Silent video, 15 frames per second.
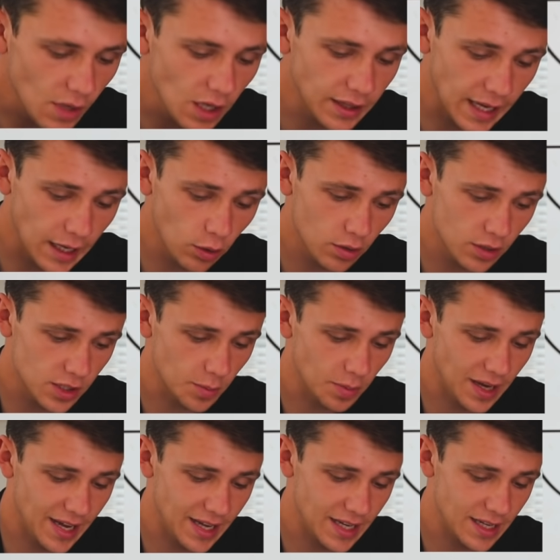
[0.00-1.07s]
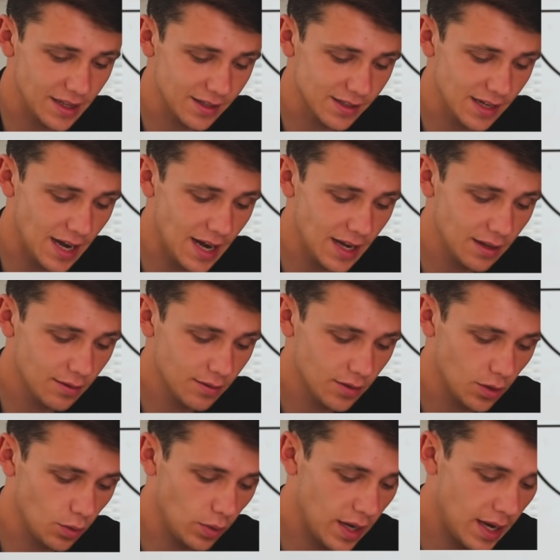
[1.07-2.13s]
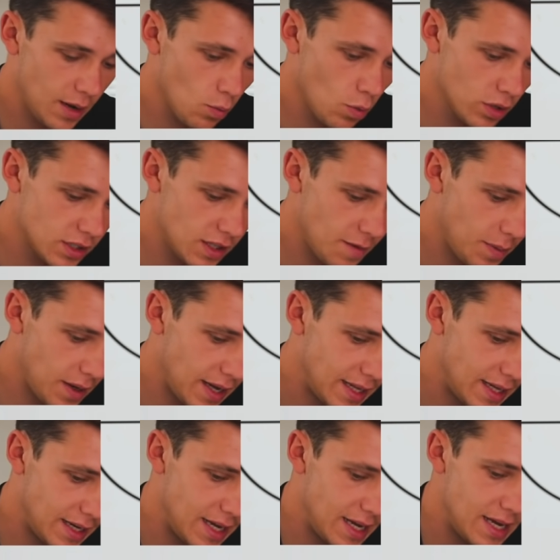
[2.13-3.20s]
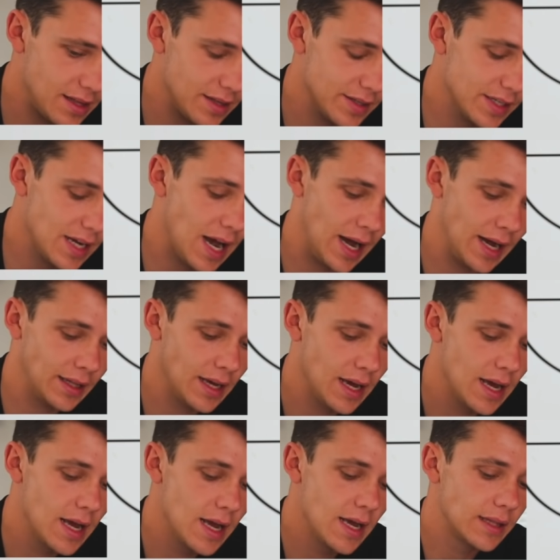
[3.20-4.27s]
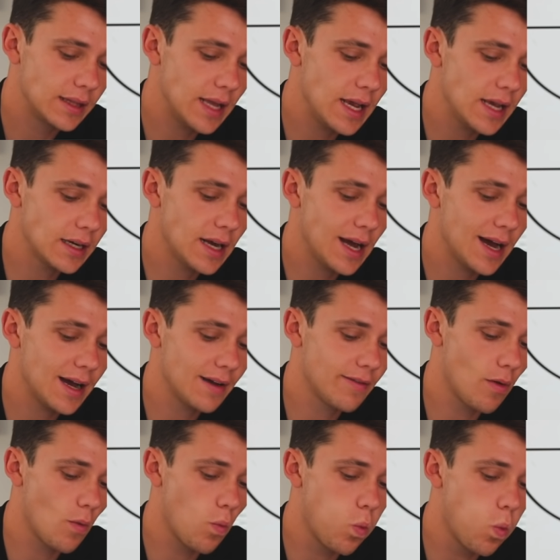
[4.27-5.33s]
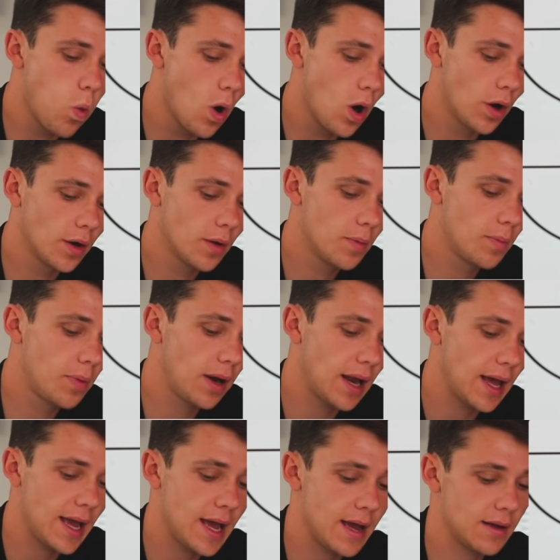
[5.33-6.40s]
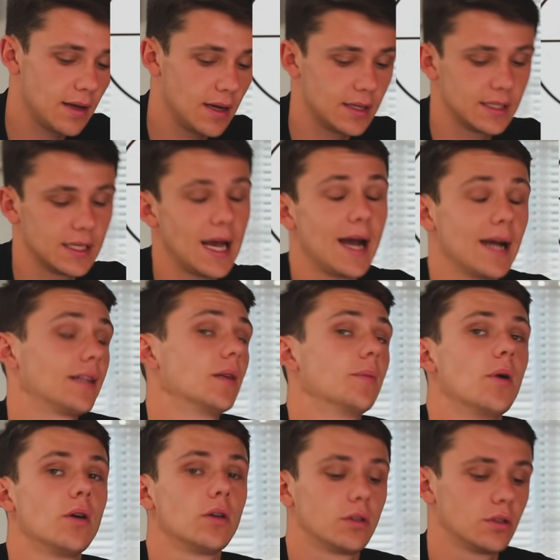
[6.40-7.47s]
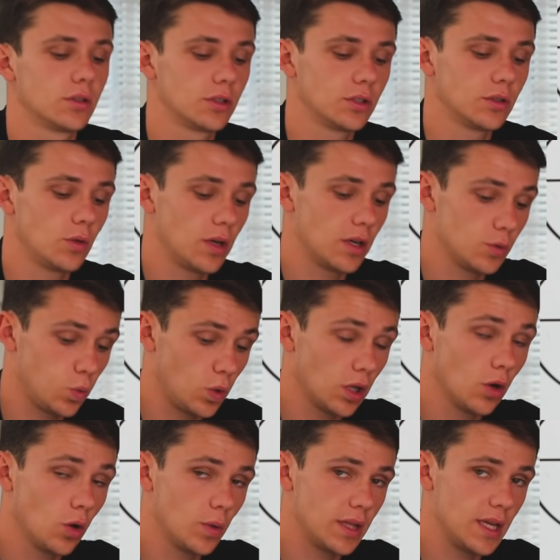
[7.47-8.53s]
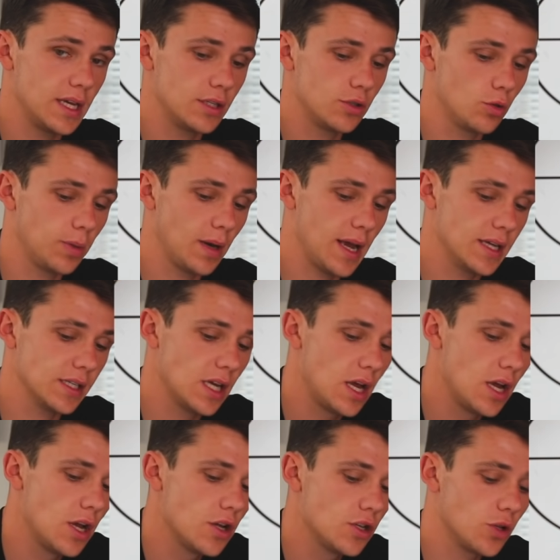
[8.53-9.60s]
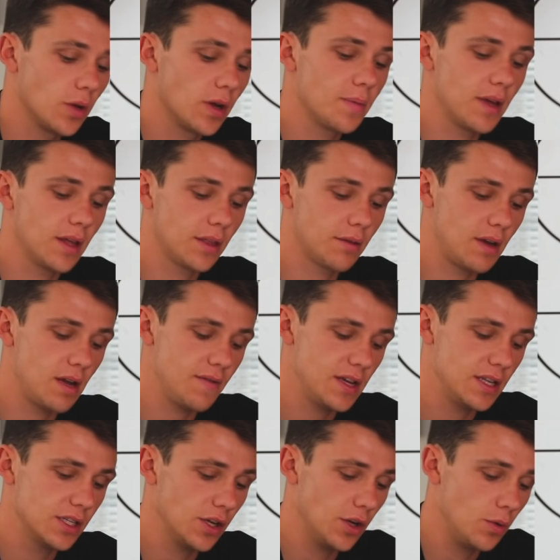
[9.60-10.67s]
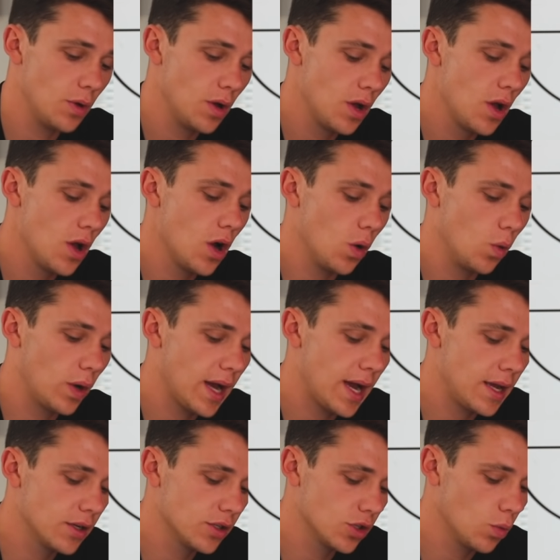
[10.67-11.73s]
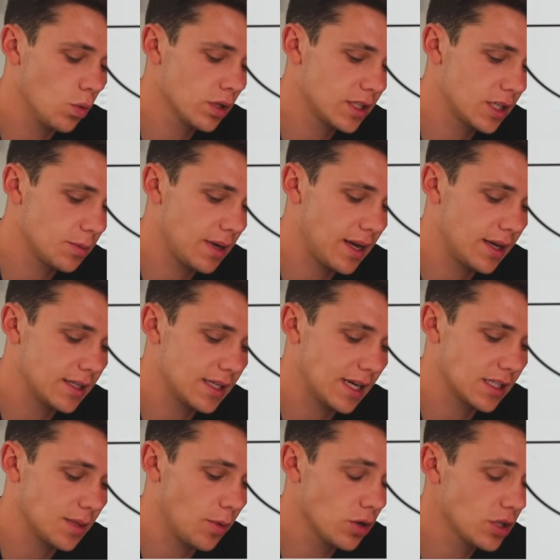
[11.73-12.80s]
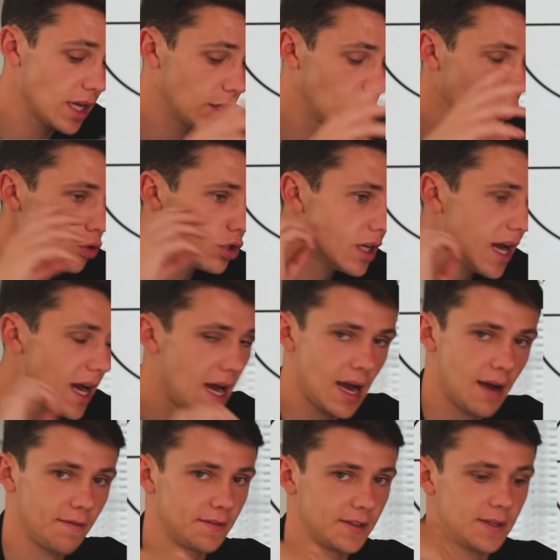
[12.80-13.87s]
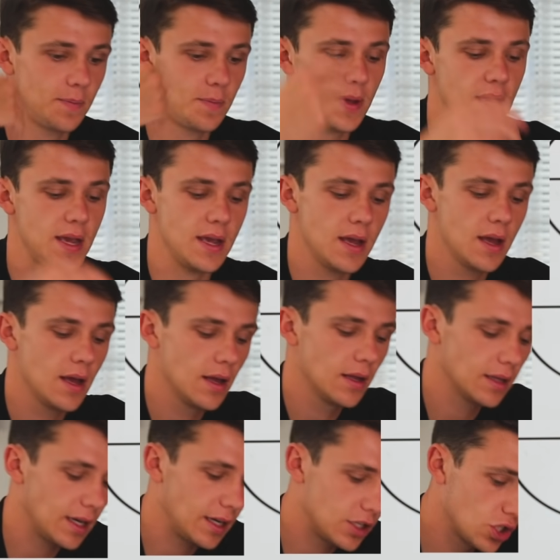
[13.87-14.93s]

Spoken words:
they're looking to play in either side, okay? Once they've played in either side, they can have one player attack the box along with these two players. So it can be a 3v2, okay? So once this player attacks the box, it doesn't have to be that